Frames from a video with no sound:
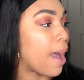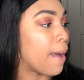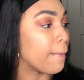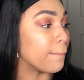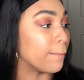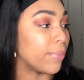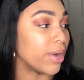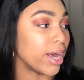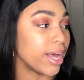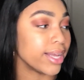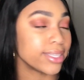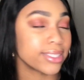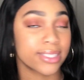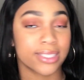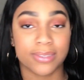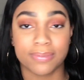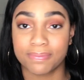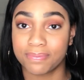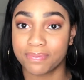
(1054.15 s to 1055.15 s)
But
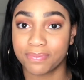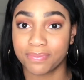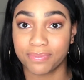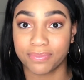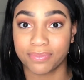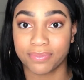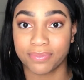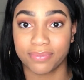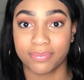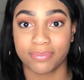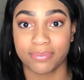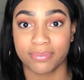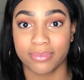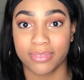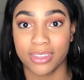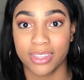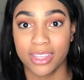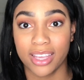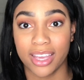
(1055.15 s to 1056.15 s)

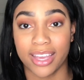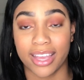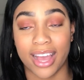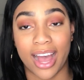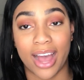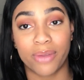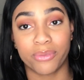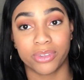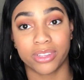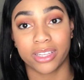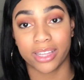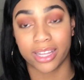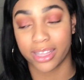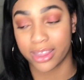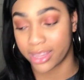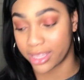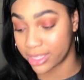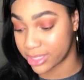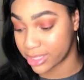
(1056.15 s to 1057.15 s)
yeah, I really like
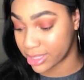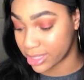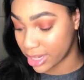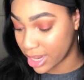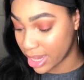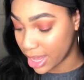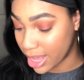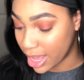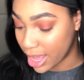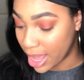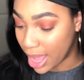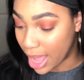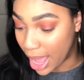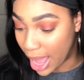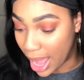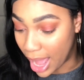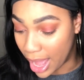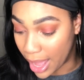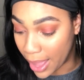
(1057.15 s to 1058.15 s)
this.
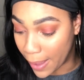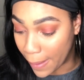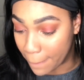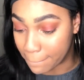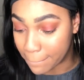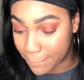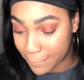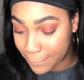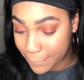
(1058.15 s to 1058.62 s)
And